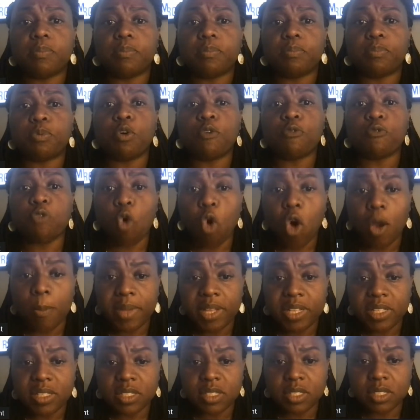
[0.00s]

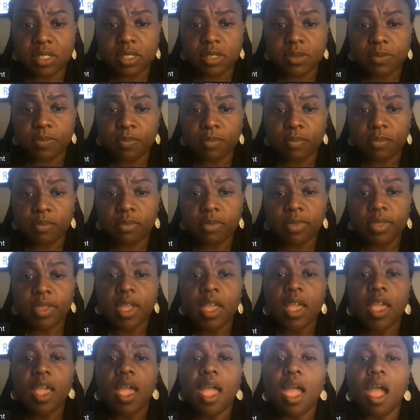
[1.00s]
performance
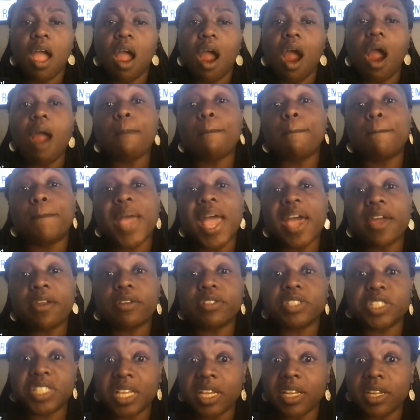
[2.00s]
are
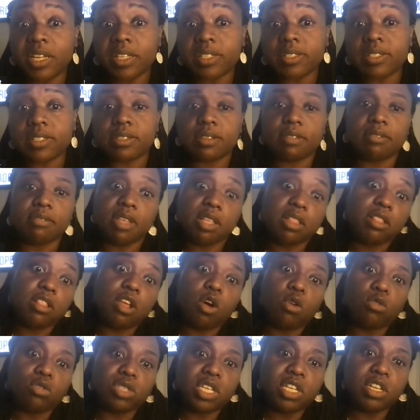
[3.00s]
better tenants than
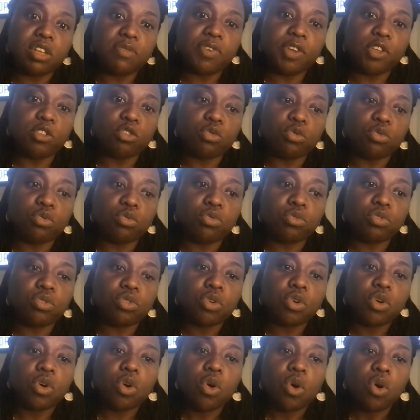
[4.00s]
those individuals
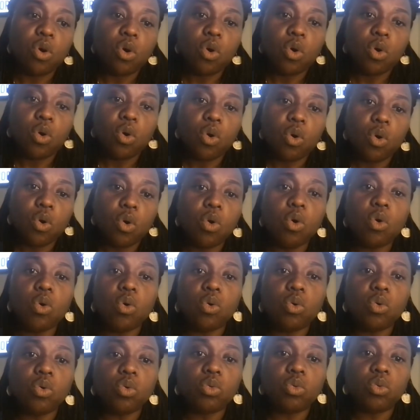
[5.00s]

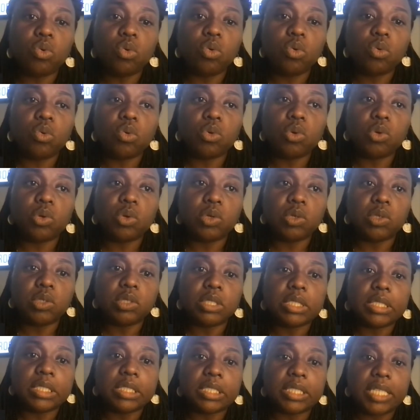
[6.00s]
who
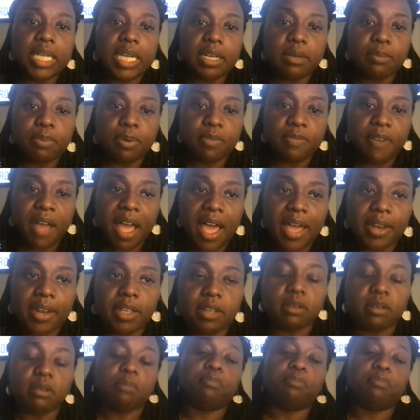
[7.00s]
didn't provide it.